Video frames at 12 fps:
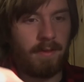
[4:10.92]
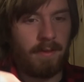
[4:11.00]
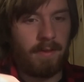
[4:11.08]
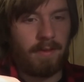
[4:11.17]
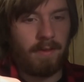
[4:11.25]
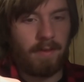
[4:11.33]

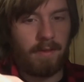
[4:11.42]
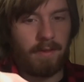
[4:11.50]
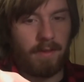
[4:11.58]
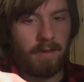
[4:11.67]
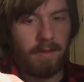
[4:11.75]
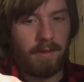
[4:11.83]

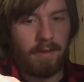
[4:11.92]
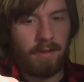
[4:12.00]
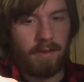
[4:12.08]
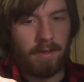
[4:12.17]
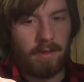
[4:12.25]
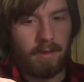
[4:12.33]

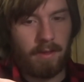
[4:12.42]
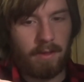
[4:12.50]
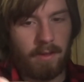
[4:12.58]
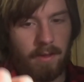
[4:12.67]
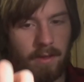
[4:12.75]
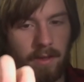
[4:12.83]

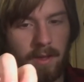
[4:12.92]
Nobody speaks.